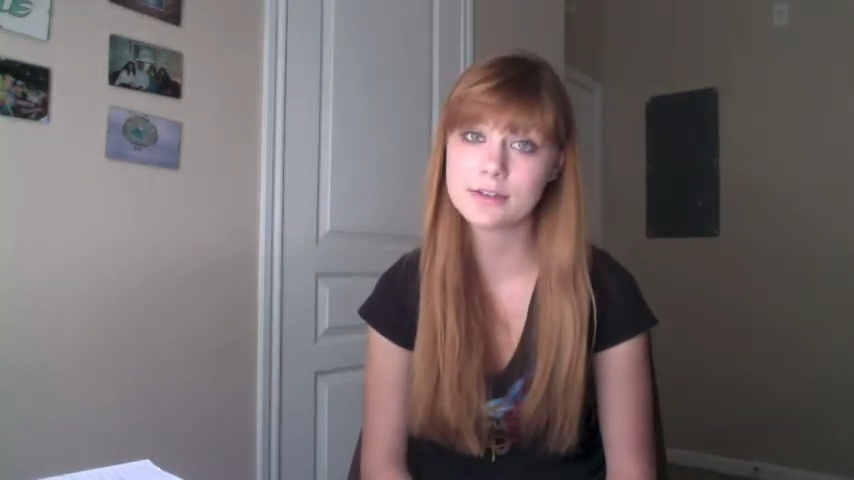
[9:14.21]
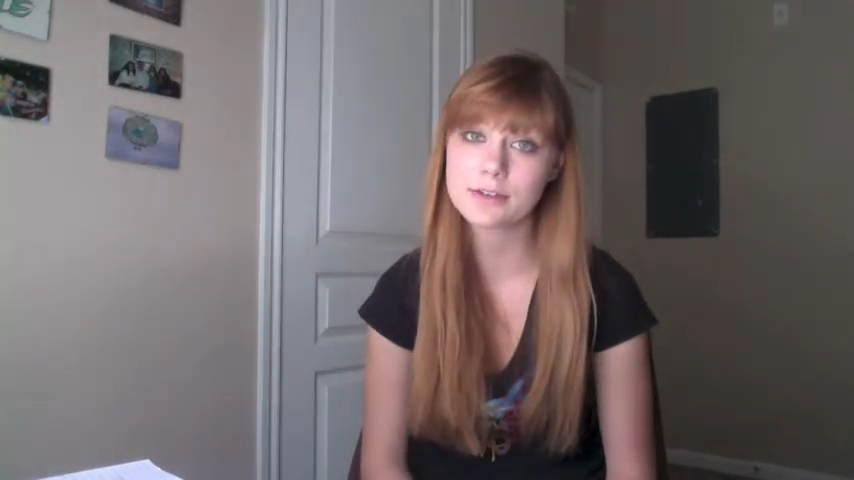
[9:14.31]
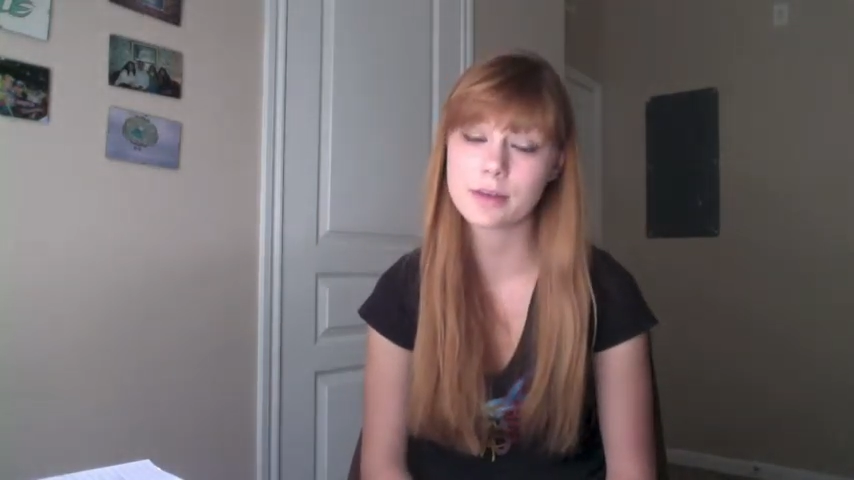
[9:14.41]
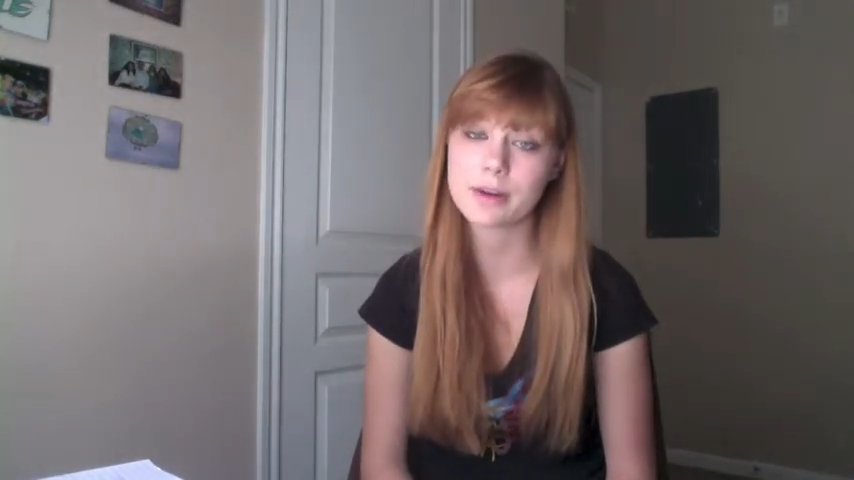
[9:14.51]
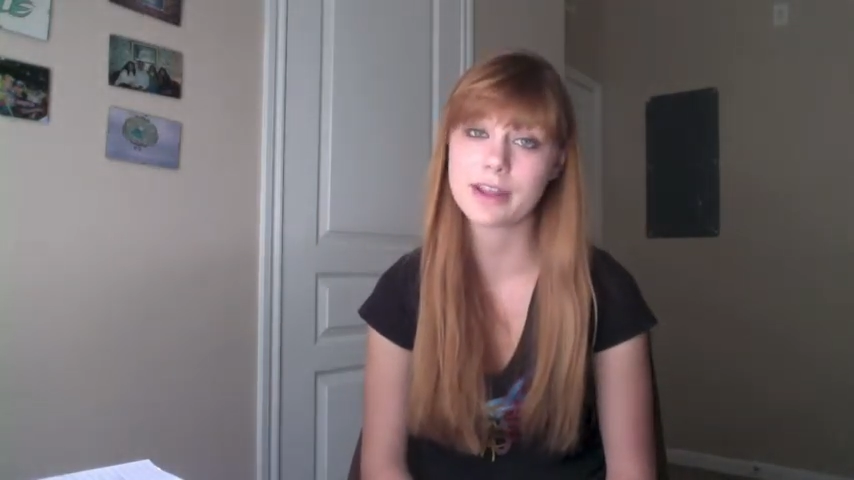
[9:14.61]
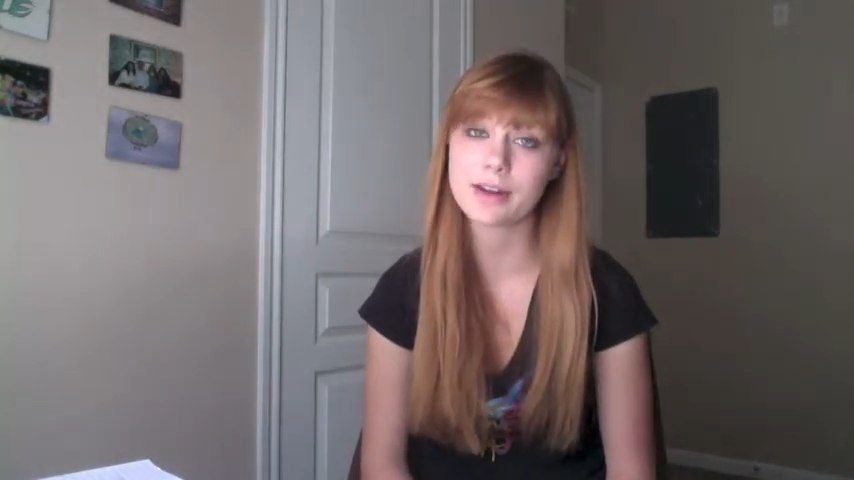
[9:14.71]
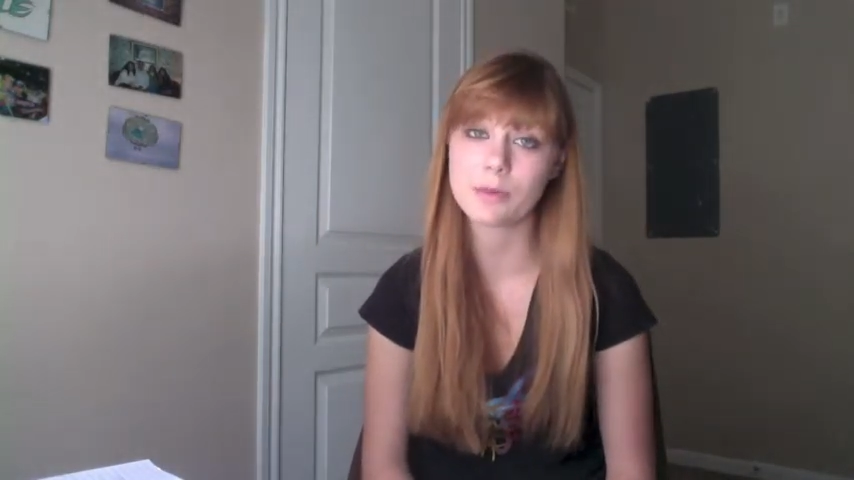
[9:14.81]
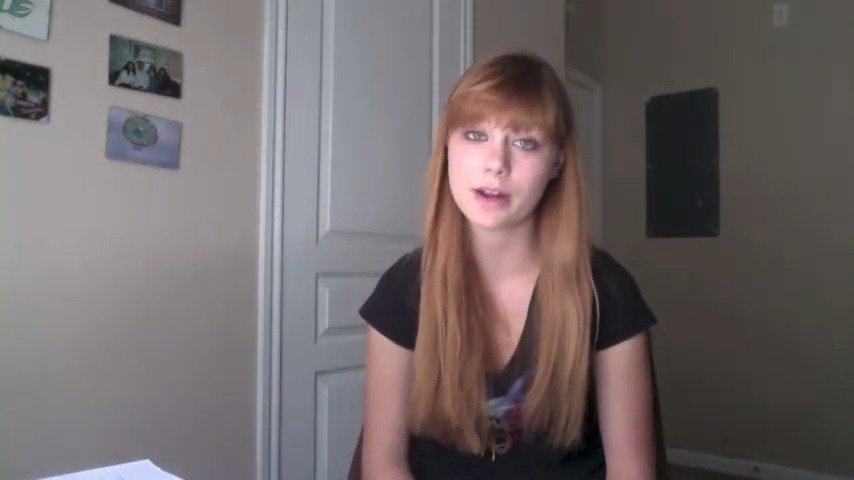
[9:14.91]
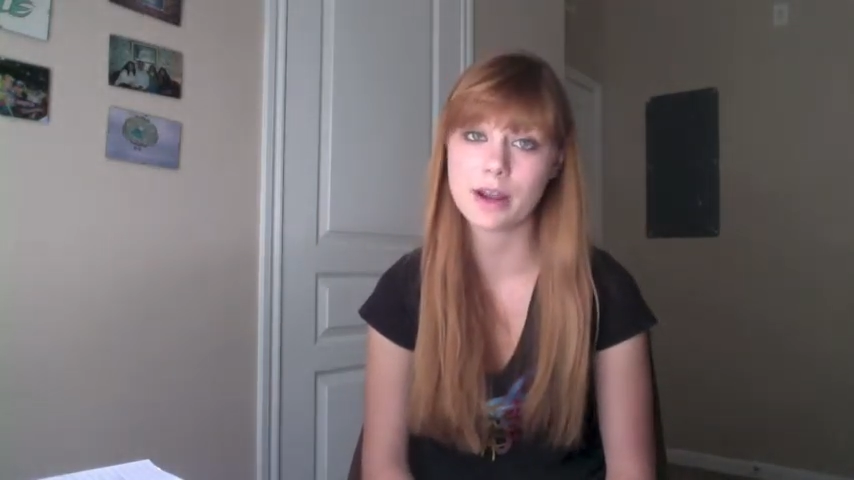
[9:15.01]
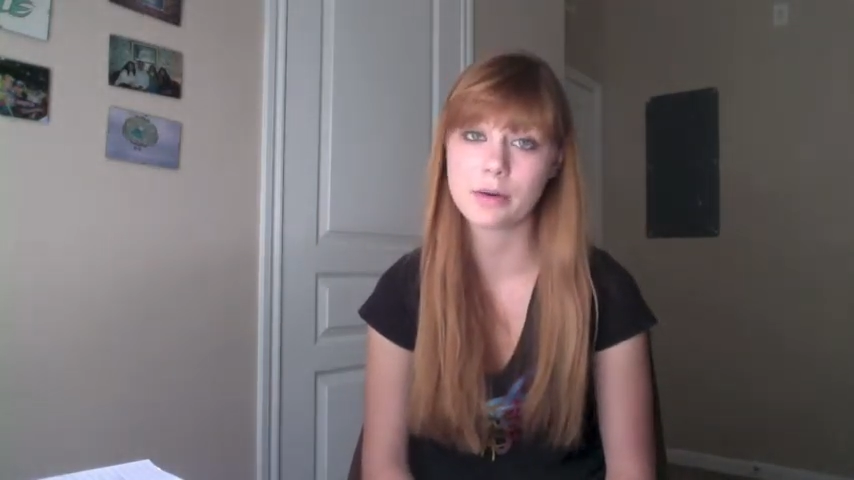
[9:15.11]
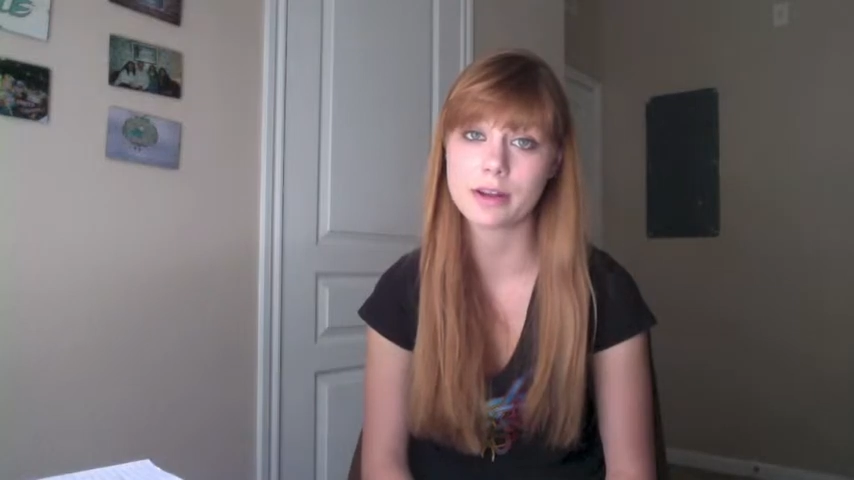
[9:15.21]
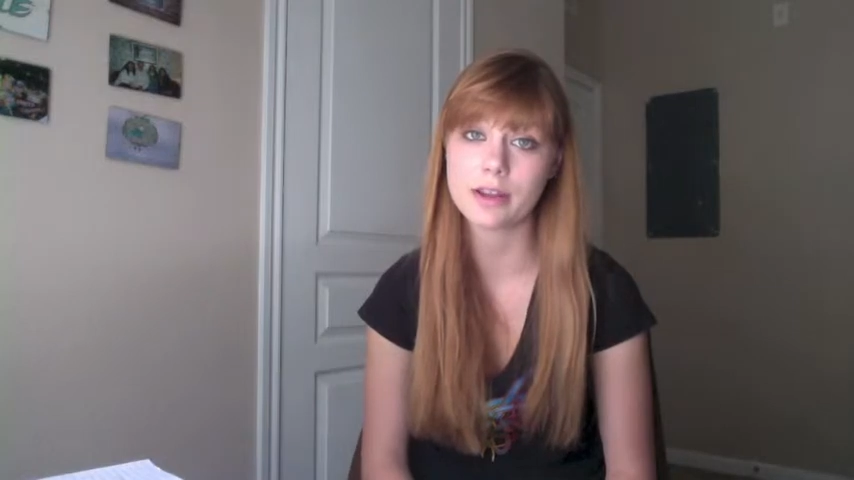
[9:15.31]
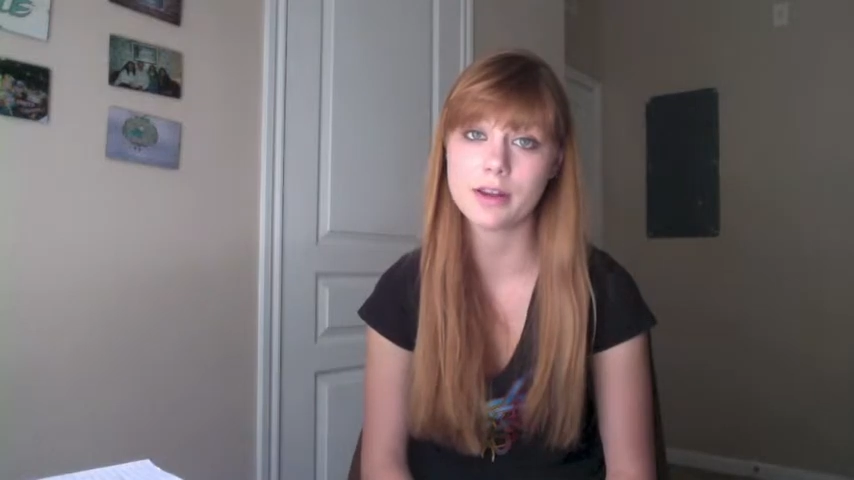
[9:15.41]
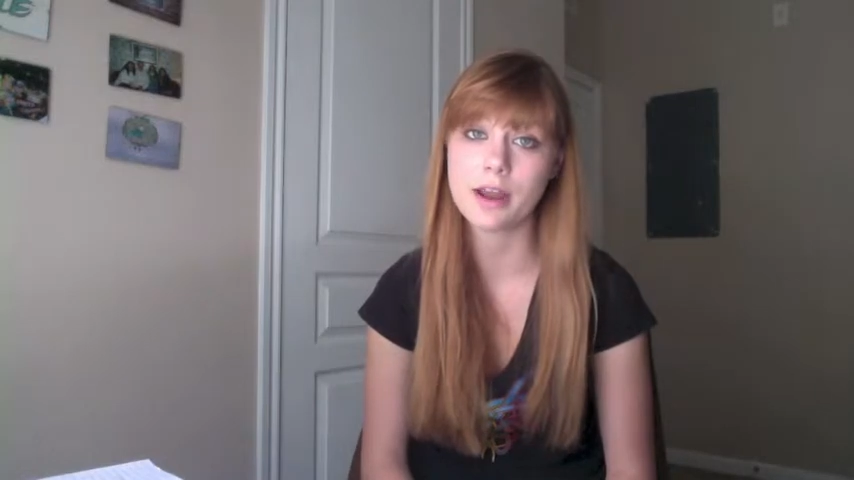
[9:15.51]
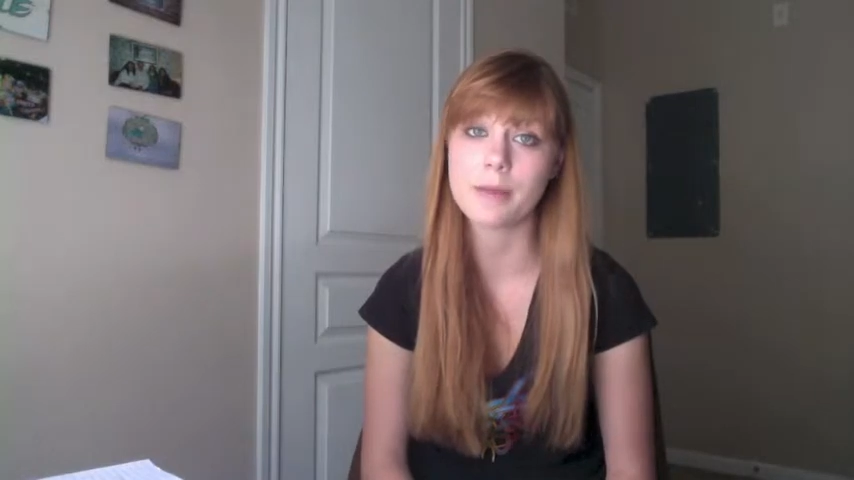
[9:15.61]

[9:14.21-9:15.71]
so that way I get it 1 hour in.